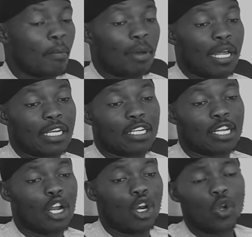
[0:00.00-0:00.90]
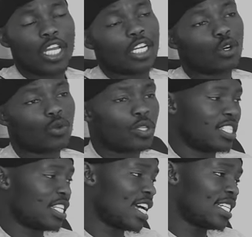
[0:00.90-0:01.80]
But look at all
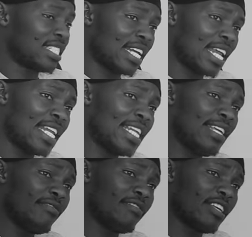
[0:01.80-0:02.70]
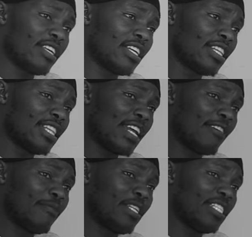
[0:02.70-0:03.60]
these guys that are leaving, that
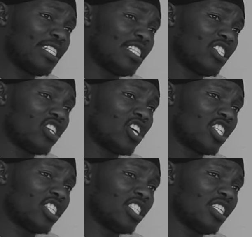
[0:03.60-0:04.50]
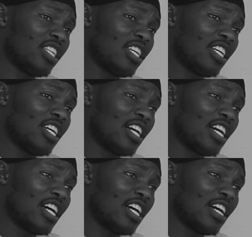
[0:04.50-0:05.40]
have been discharged
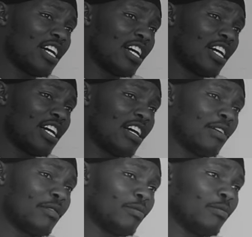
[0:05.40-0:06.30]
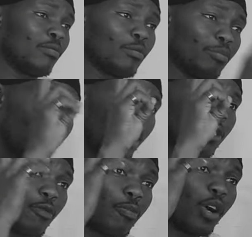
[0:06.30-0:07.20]
uh, yeah.
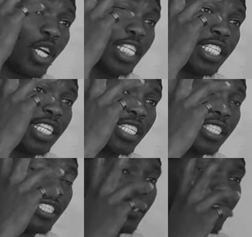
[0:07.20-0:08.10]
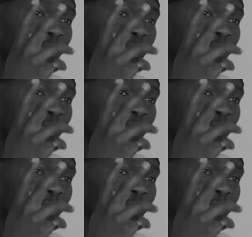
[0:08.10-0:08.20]
because of politics.